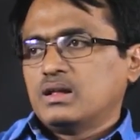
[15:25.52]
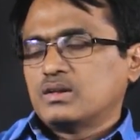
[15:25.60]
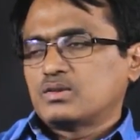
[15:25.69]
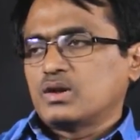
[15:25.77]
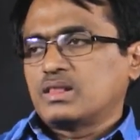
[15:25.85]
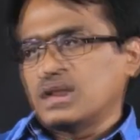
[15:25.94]

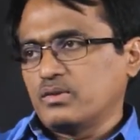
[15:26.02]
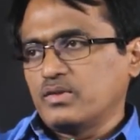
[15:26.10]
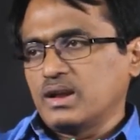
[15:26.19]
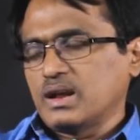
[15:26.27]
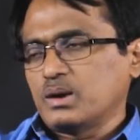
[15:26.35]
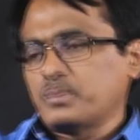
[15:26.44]
So then
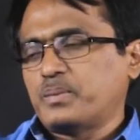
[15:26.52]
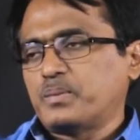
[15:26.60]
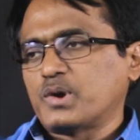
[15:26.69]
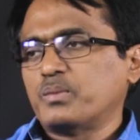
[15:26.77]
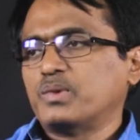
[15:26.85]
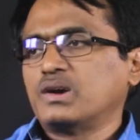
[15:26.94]
we'll get
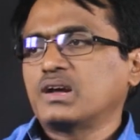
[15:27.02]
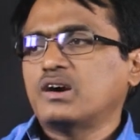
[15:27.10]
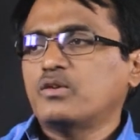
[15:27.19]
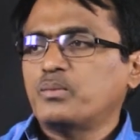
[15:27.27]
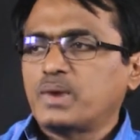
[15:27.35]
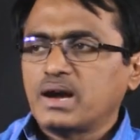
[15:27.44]
probability
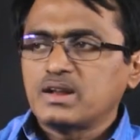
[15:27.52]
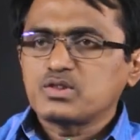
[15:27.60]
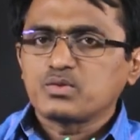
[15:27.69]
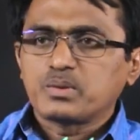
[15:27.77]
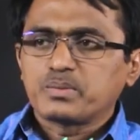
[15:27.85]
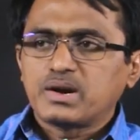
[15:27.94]
of
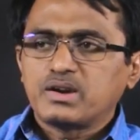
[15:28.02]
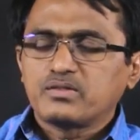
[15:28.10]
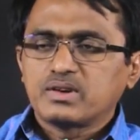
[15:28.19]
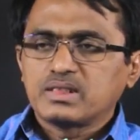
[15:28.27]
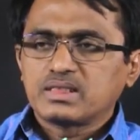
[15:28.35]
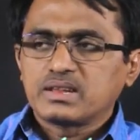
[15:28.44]
minus
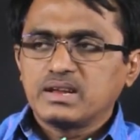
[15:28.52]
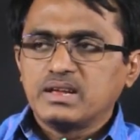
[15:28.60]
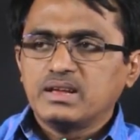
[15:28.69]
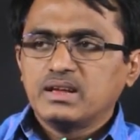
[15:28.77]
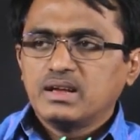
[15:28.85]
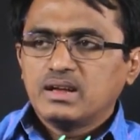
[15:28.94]

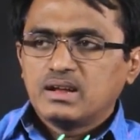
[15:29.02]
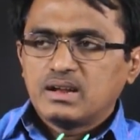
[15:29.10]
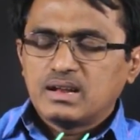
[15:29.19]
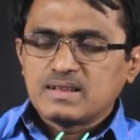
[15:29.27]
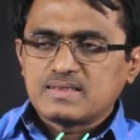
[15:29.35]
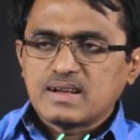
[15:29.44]
1.13
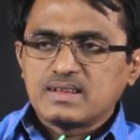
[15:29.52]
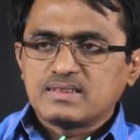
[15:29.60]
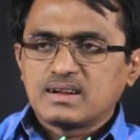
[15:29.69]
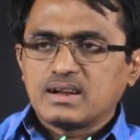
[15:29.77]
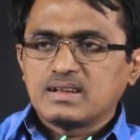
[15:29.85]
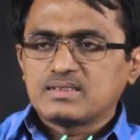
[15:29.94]
less than
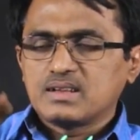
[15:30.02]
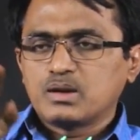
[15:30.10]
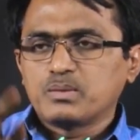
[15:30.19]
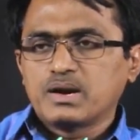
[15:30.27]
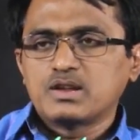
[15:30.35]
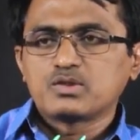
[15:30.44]
z less
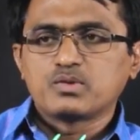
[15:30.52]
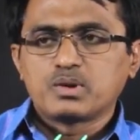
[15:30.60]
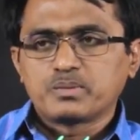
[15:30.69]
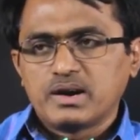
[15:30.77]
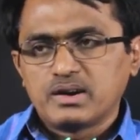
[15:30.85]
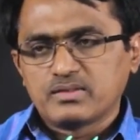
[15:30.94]
than minus
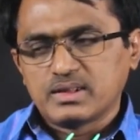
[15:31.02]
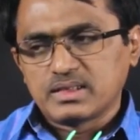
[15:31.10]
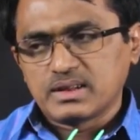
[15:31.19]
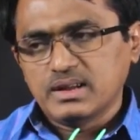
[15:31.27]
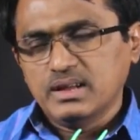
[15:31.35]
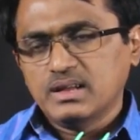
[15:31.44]

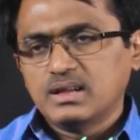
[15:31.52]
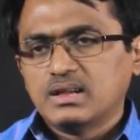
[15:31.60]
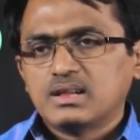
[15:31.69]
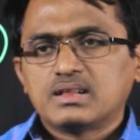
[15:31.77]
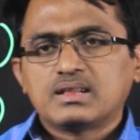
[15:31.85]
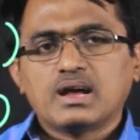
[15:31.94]
1.13.
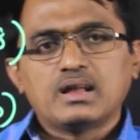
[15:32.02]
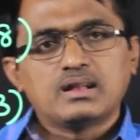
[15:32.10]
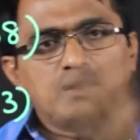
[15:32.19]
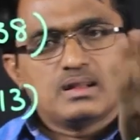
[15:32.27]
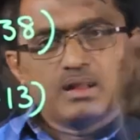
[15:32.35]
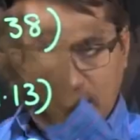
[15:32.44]

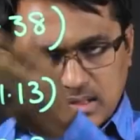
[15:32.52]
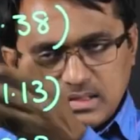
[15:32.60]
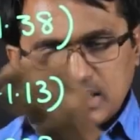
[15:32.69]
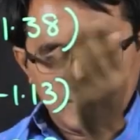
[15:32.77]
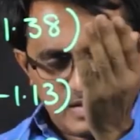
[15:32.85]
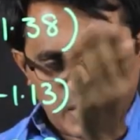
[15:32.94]
Then
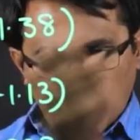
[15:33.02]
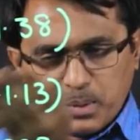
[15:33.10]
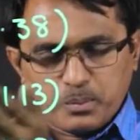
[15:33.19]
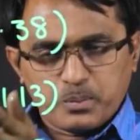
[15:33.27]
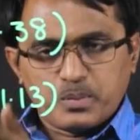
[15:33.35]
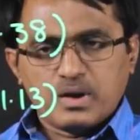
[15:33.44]
the
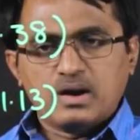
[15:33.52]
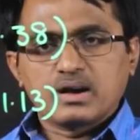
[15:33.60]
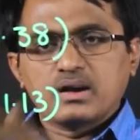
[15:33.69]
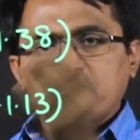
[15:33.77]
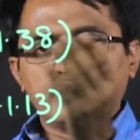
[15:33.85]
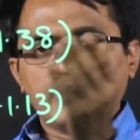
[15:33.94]
same
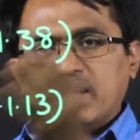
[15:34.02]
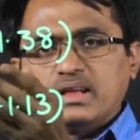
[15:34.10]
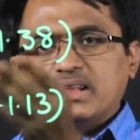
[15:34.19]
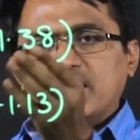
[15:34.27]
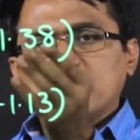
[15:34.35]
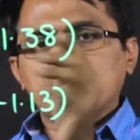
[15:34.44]

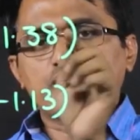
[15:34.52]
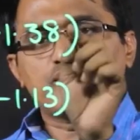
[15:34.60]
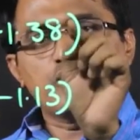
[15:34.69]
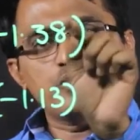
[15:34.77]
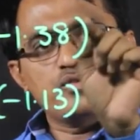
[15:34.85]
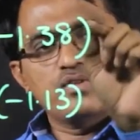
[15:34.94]
way it is f
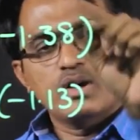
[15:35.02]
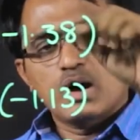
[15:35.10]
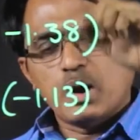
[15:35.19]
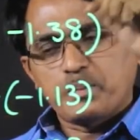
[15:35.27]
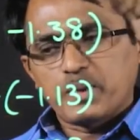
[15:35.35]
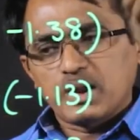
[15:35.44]
of
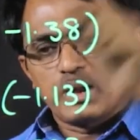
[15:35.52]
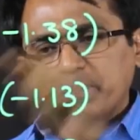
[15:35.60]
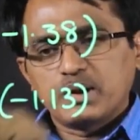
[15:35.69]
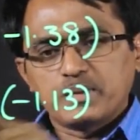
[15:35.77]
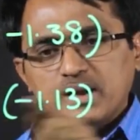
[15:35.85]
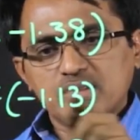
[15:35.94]
upper
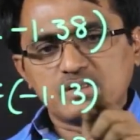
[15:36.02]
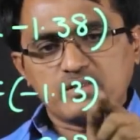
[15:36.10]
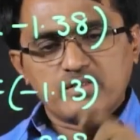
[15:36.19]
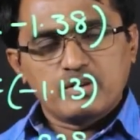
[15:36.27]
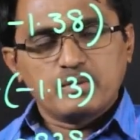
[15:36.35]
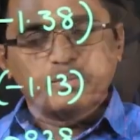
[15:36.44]
limit minus
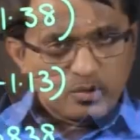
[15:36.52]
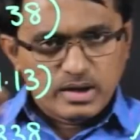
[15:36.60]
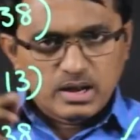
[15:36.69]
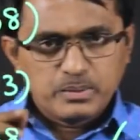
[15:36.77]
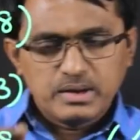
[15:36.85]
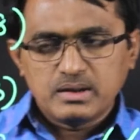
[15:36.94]
f of
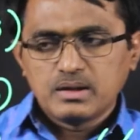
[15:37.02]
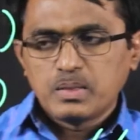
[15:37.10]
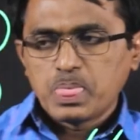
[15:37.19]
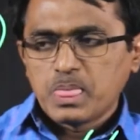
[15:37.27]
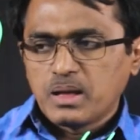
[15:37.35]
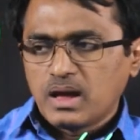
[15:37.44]
lower limit,
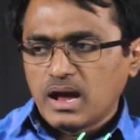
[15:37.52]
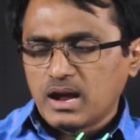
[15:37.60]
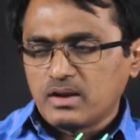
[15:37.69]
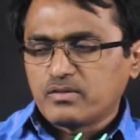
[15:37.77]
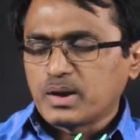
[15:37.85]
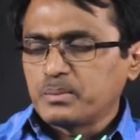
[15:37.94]

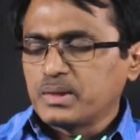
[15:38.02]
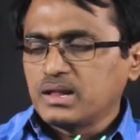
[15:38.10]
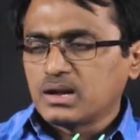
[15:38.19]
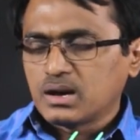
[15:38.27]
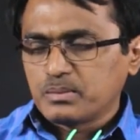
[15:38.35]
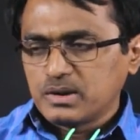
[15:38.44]
and from the
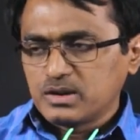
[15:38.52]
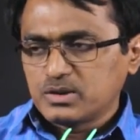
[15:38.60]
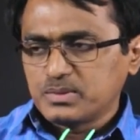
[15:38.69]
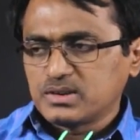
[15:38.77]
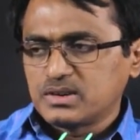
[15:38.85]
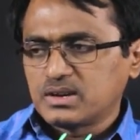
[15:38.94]
normal
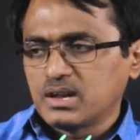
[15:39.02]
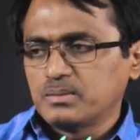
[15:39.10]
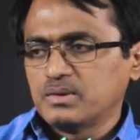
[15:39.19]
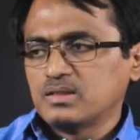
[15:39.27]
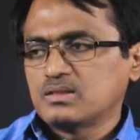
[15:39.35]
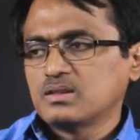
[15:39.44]
distribution
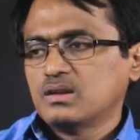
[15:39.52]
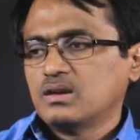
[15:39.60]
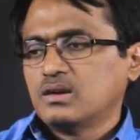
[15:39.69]
tables